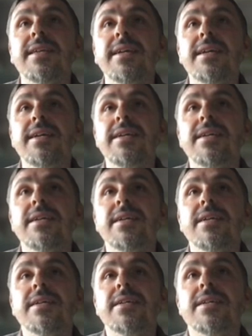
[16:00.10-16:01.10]
a
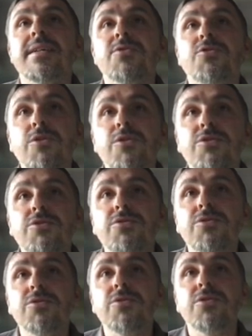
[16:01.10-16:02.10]

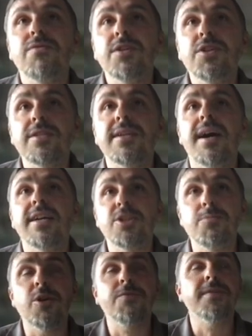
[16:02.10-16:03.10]
torus, which is
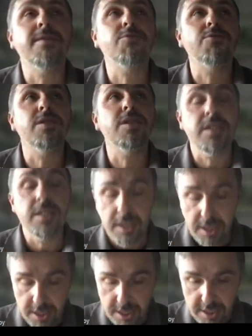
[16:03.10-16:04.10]
isomorphic to the
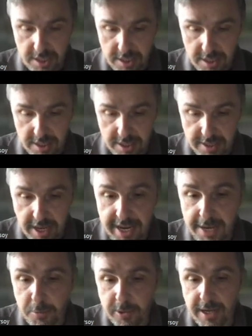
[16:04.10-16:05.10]

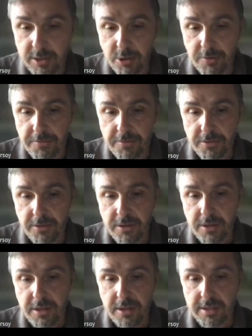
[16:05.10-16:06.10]
direct product of
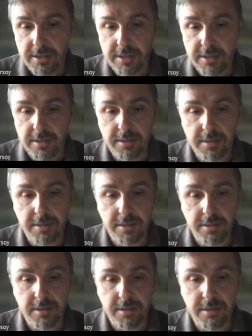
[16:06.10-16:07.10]
the
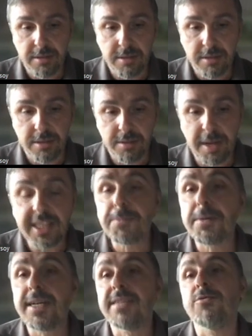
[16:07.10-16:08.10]

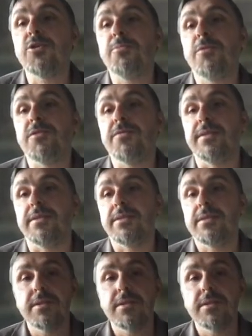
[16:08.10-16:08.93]
multiplicative group of the field.